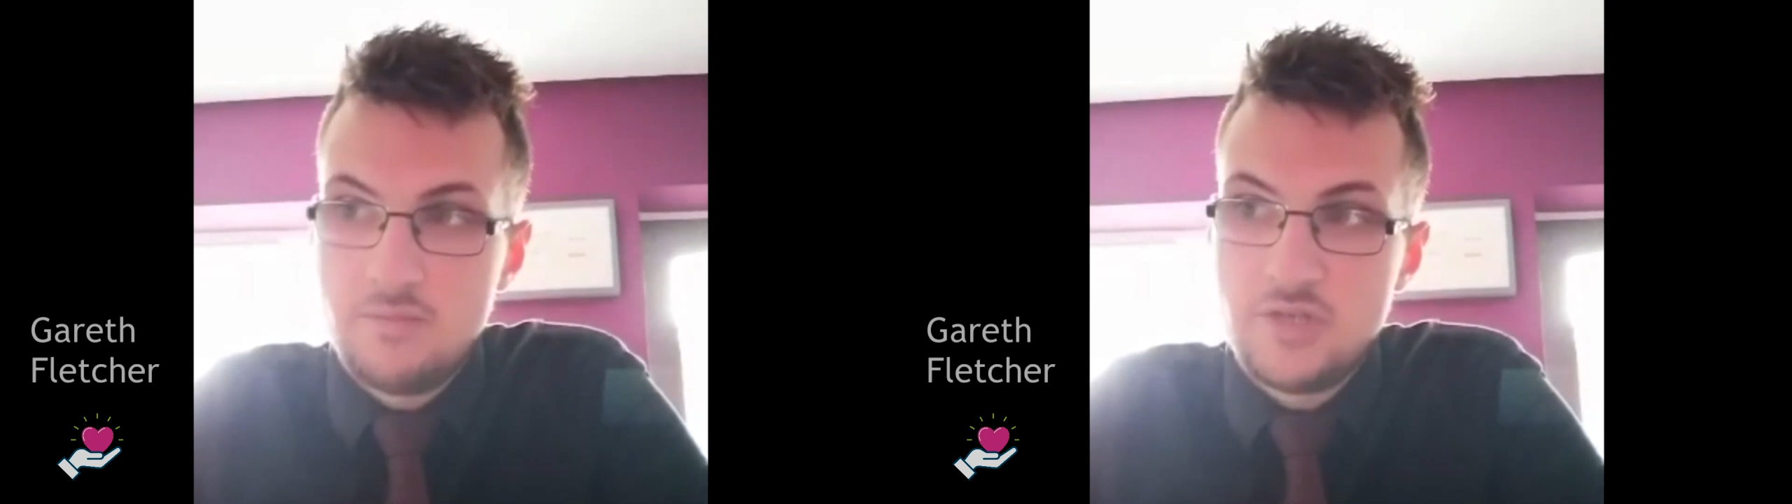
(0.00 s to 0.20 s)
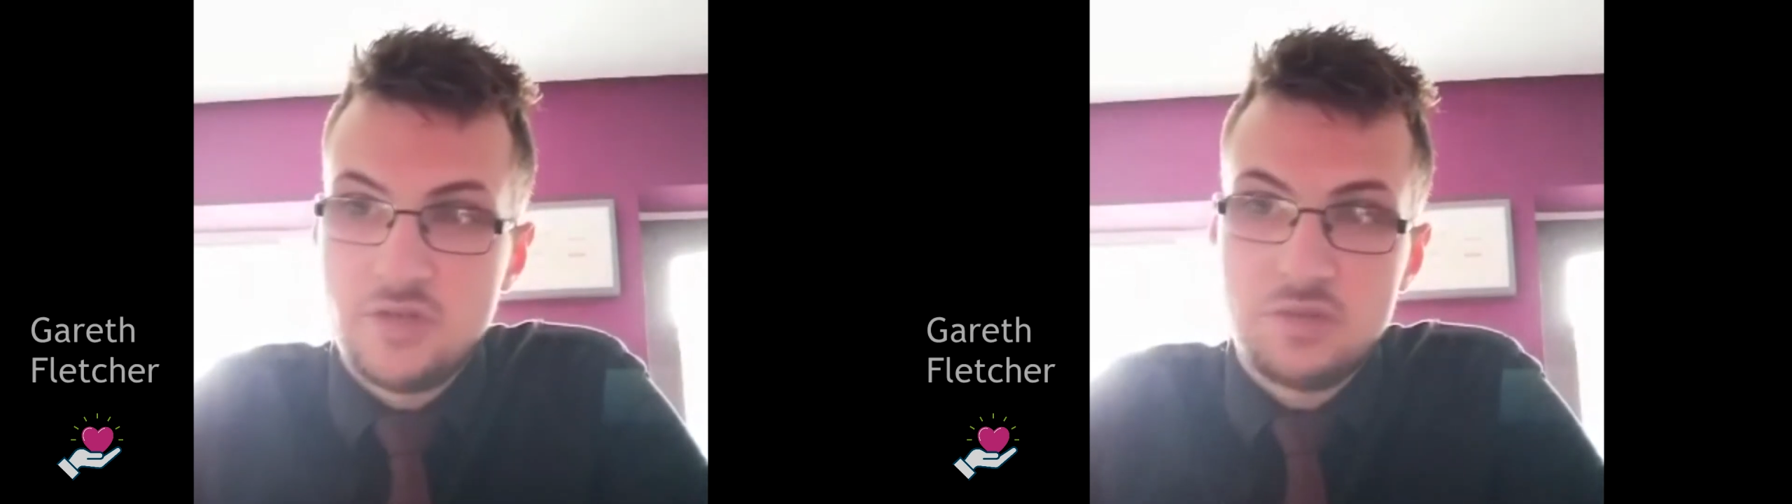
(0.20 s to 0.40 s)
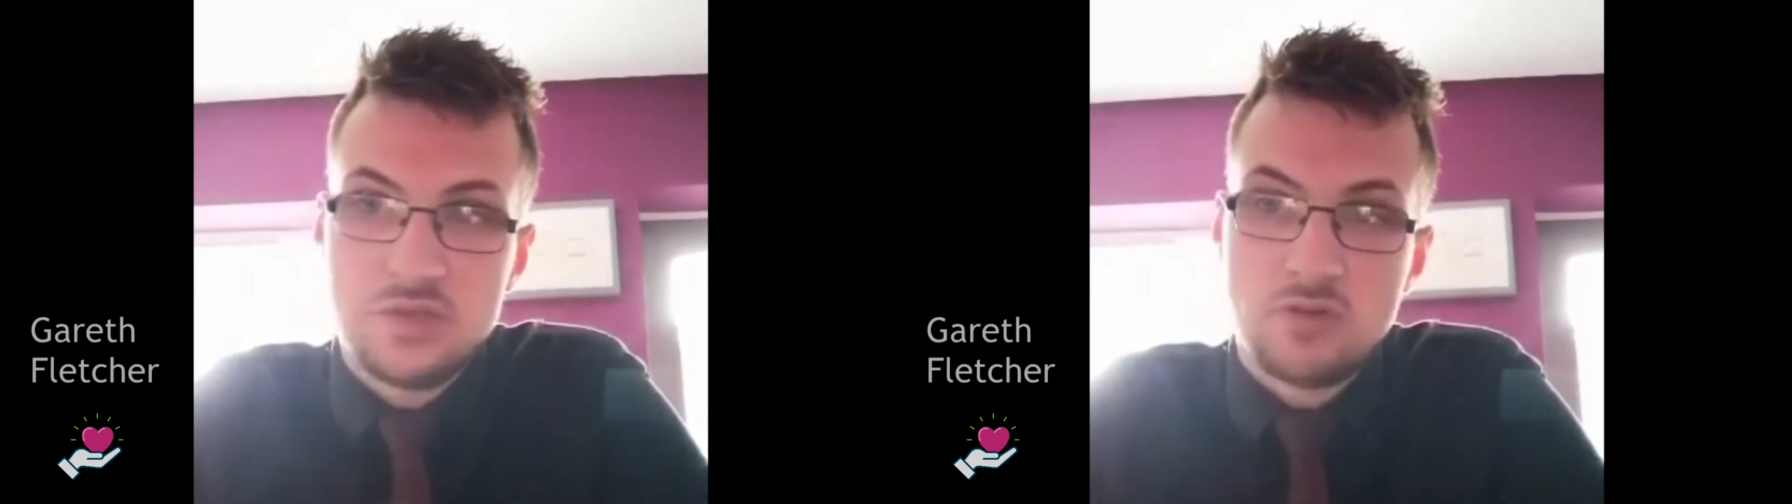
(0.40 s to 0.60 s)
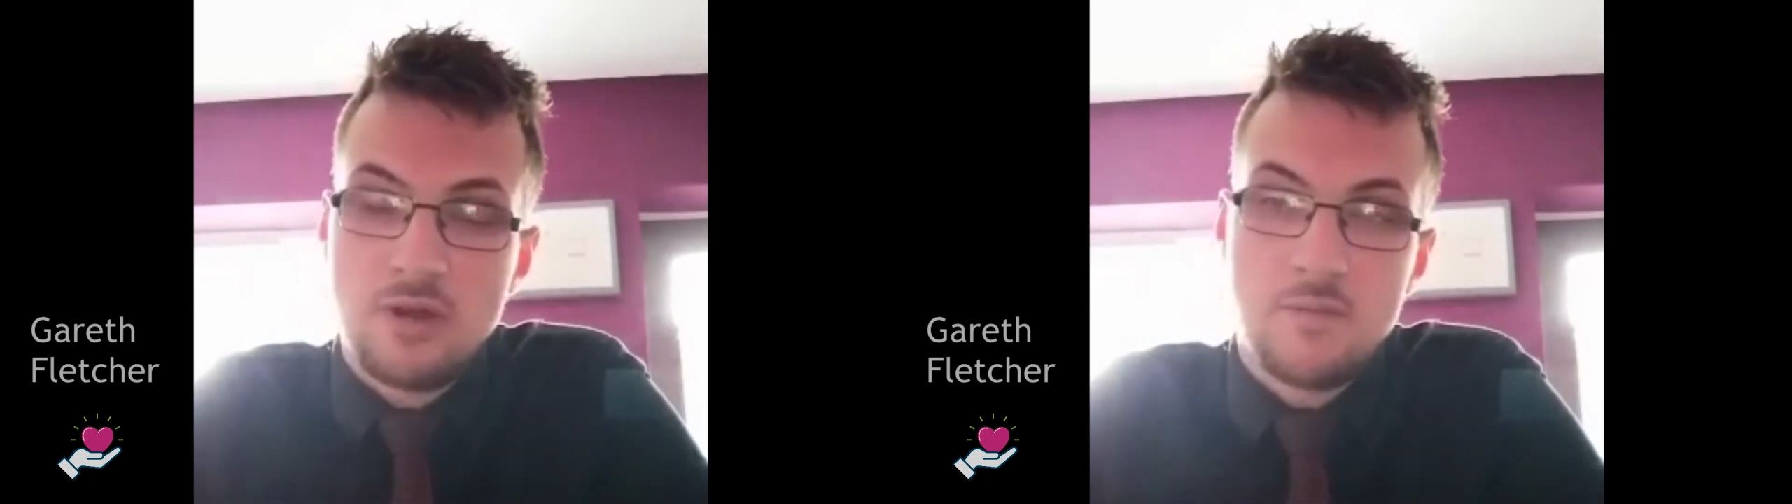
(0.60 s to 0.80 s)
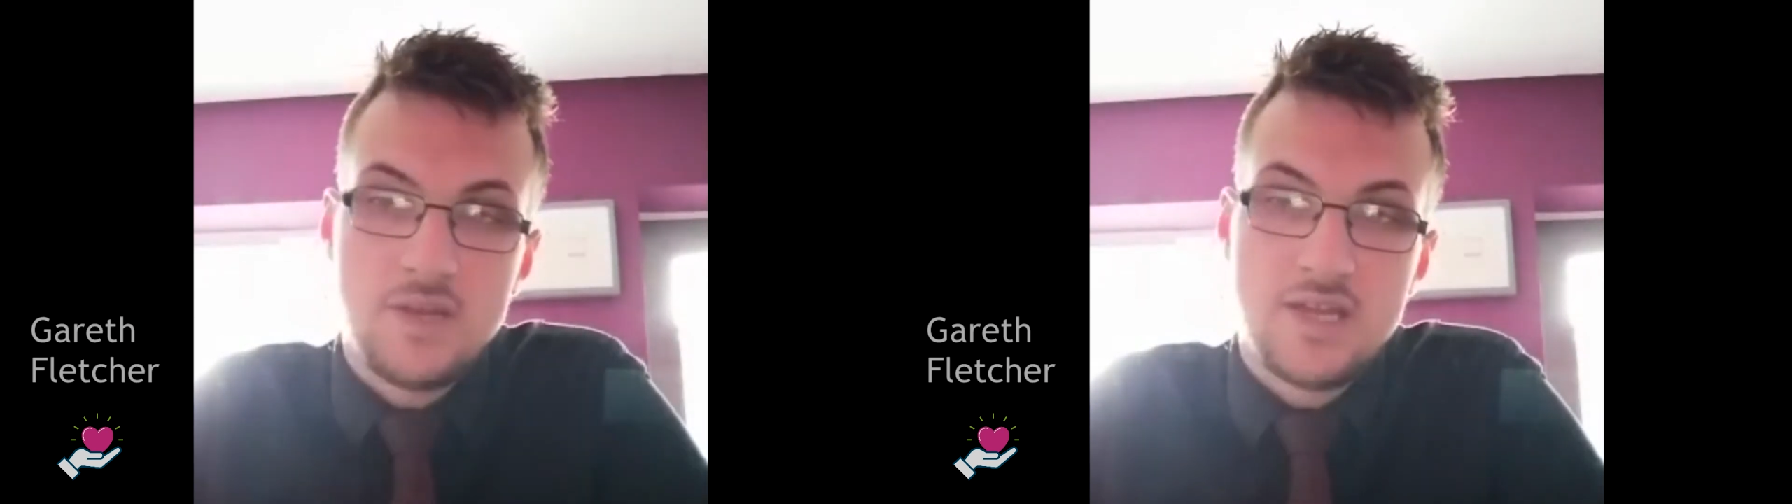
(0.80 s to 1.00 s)
She was
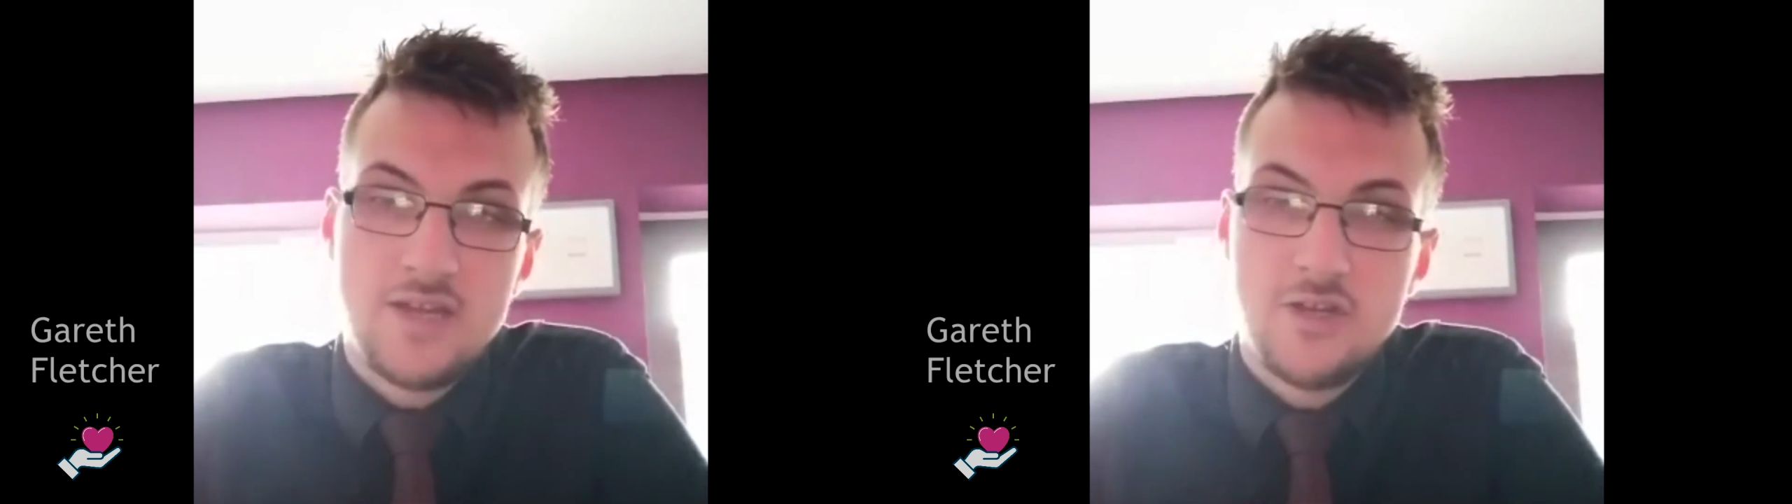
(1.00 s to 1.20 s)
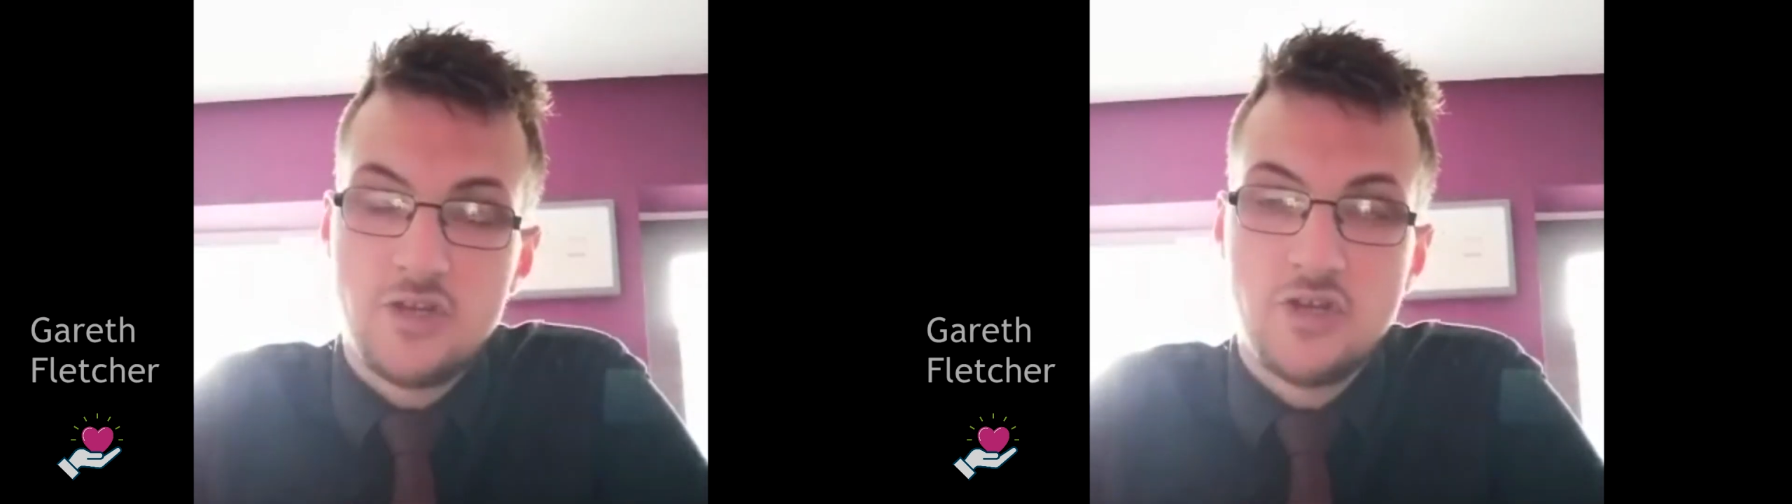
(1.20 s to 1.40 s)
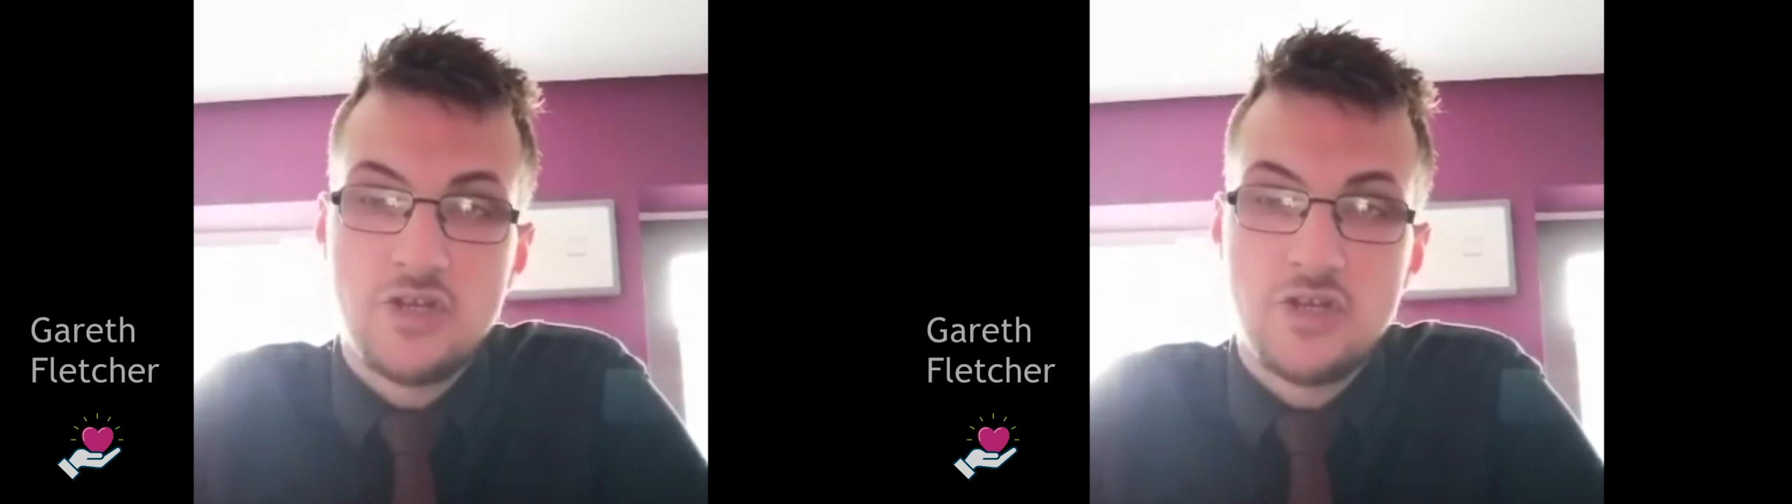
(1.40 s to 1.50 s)
prescribed medication